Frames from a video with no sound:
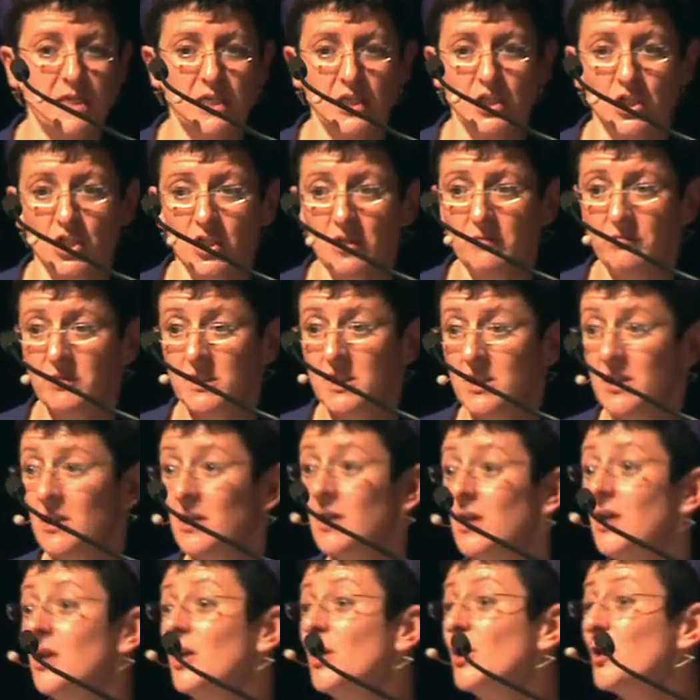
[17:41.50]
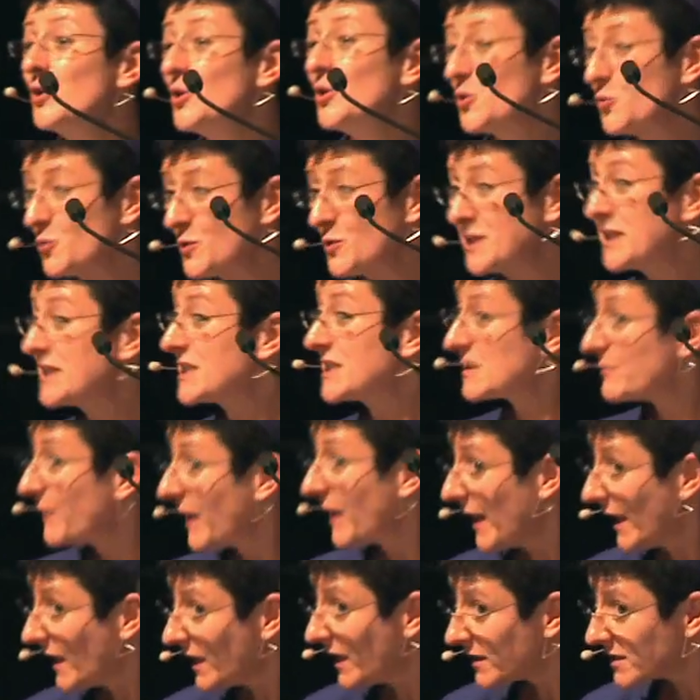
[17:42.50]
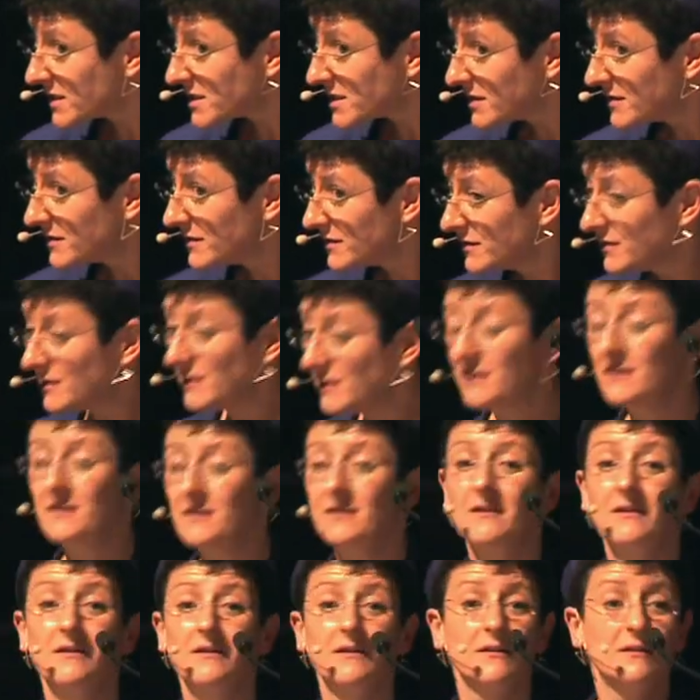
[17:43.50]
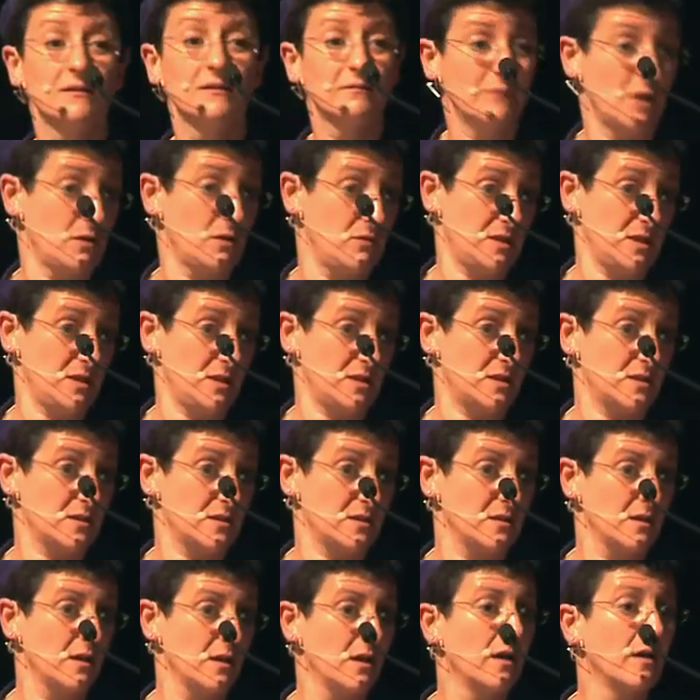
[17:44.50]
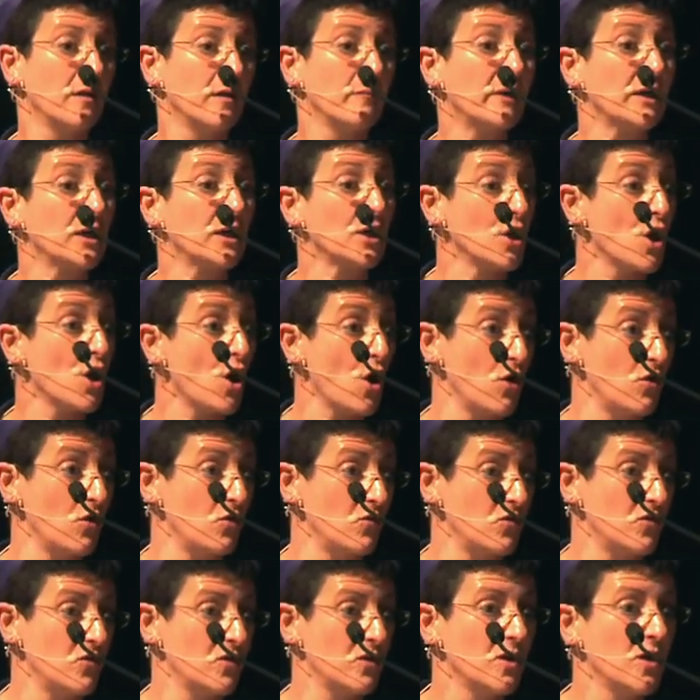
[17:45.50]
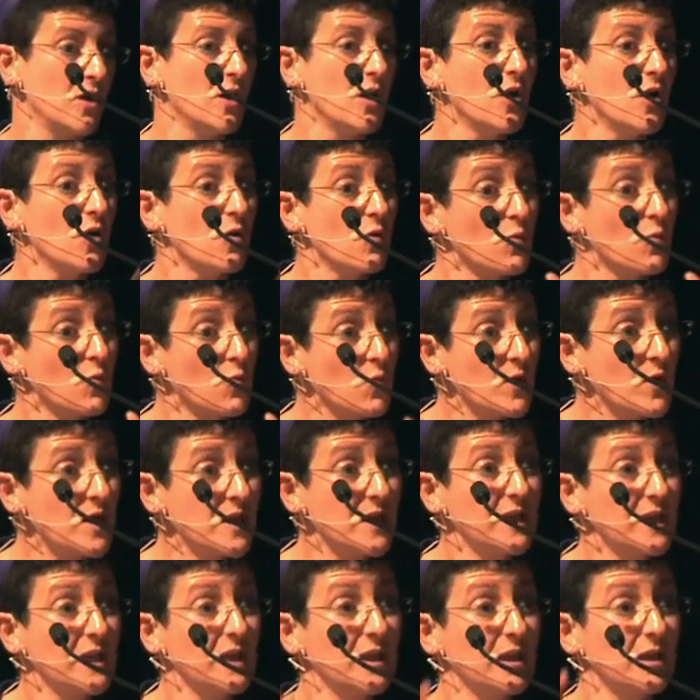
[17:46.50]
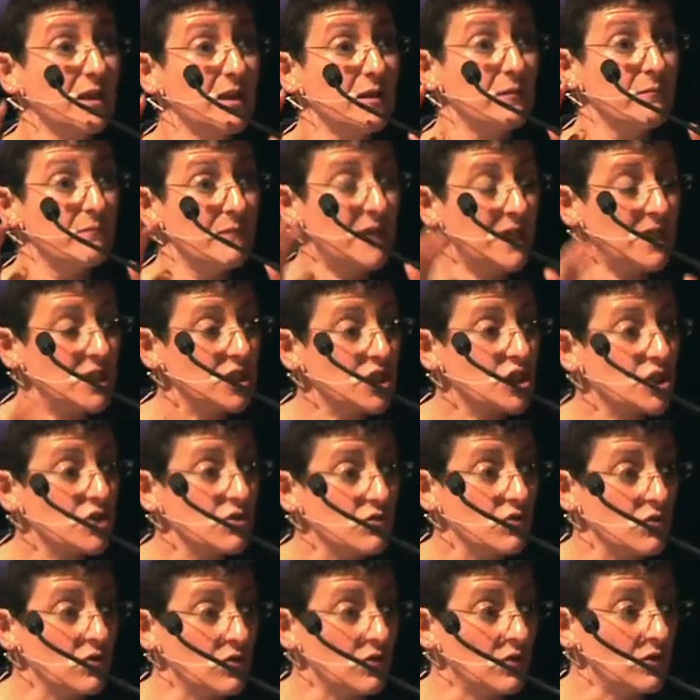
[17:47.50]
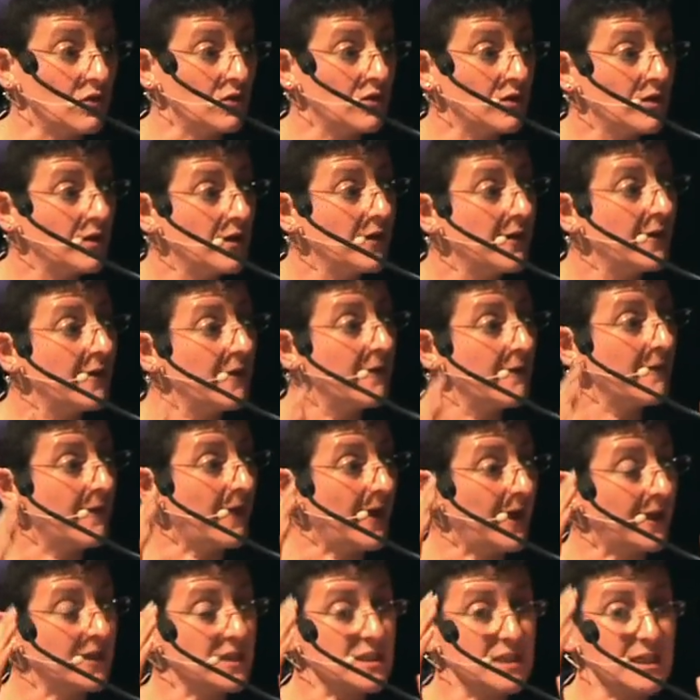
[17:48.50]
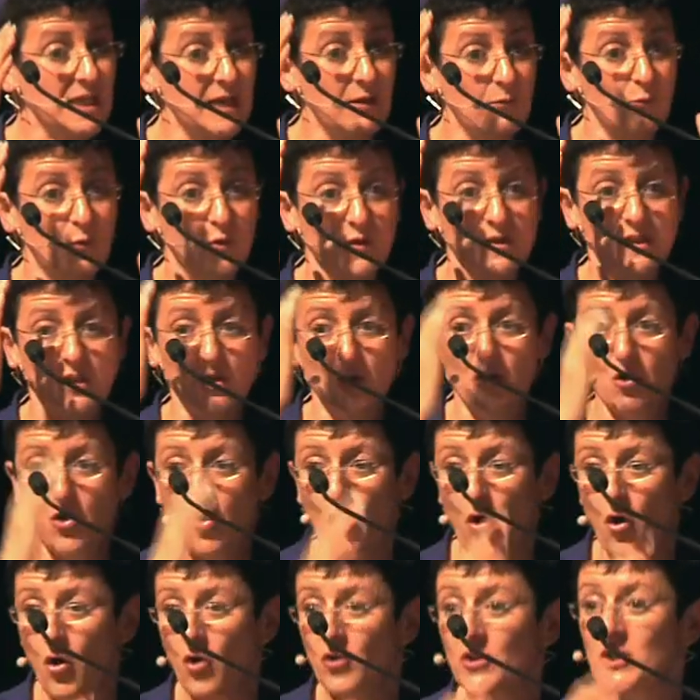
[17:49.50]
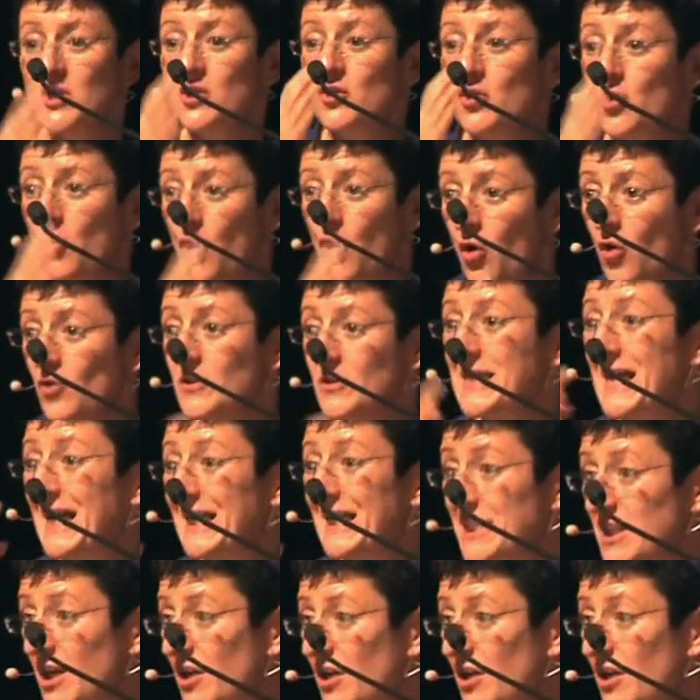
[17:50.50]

Egypt? You would expect Moses. But no, we made sure that it was God, God, and